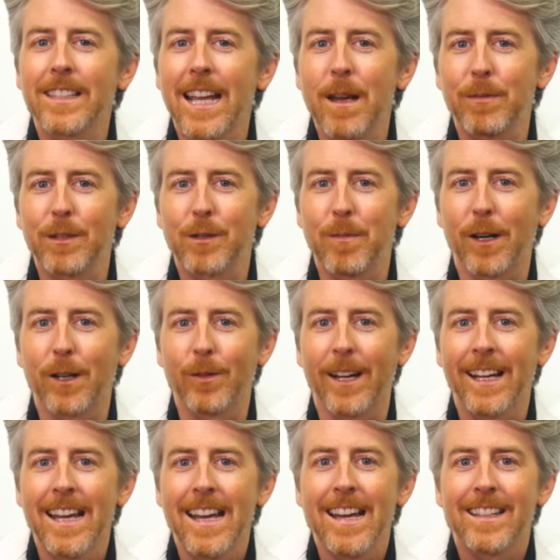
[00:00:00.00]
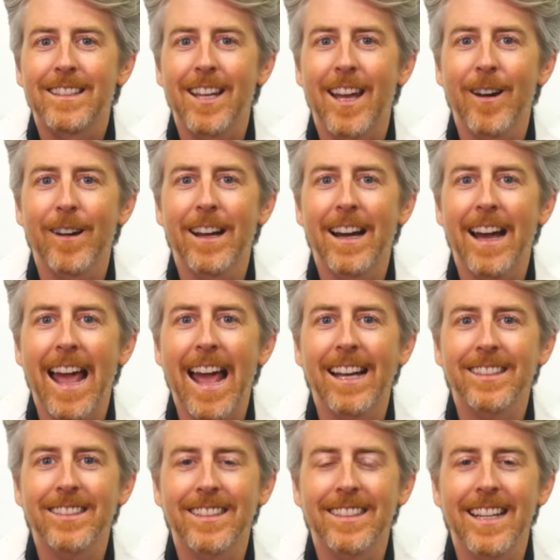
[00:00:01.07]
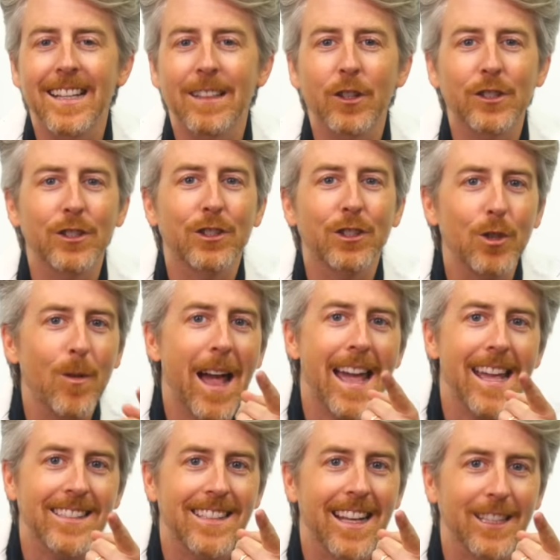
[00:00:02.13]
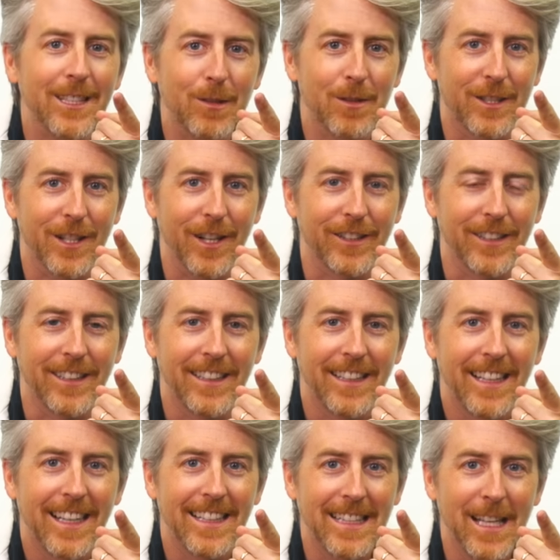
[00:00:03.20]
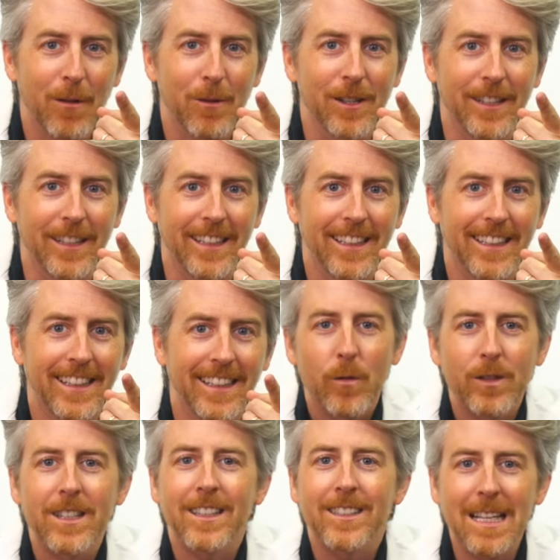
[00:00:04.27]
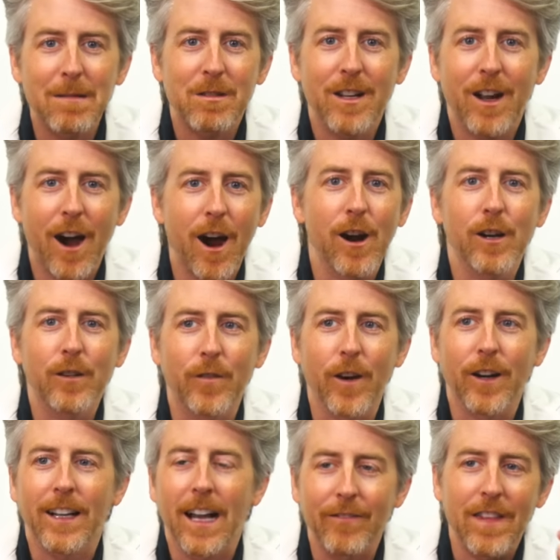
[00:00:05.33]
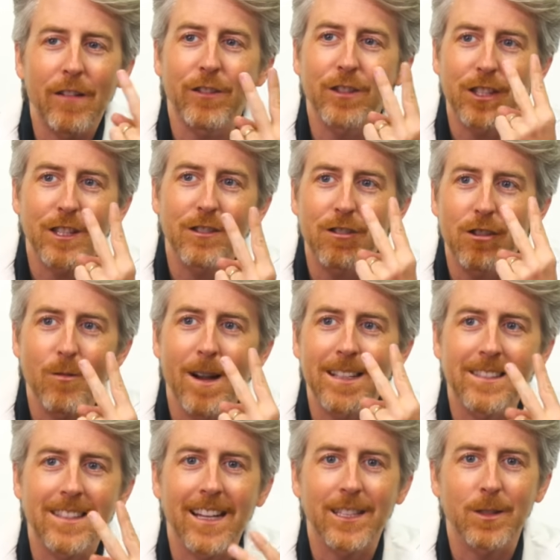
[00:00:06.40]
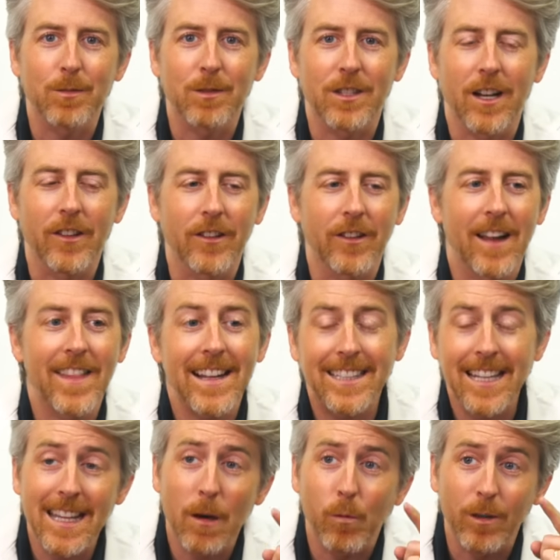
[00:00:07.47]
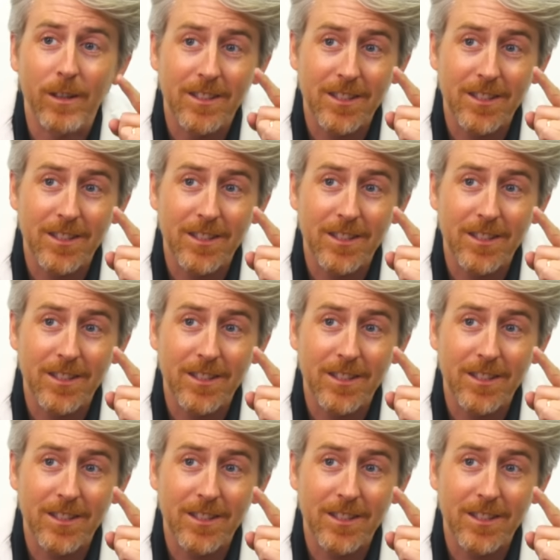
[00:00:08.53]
can't be spelled right. Teraacetate? Look, there's two A's next to each other in that word. With the exception of aardvark, I've never seen two A's next to each other, and that's how that word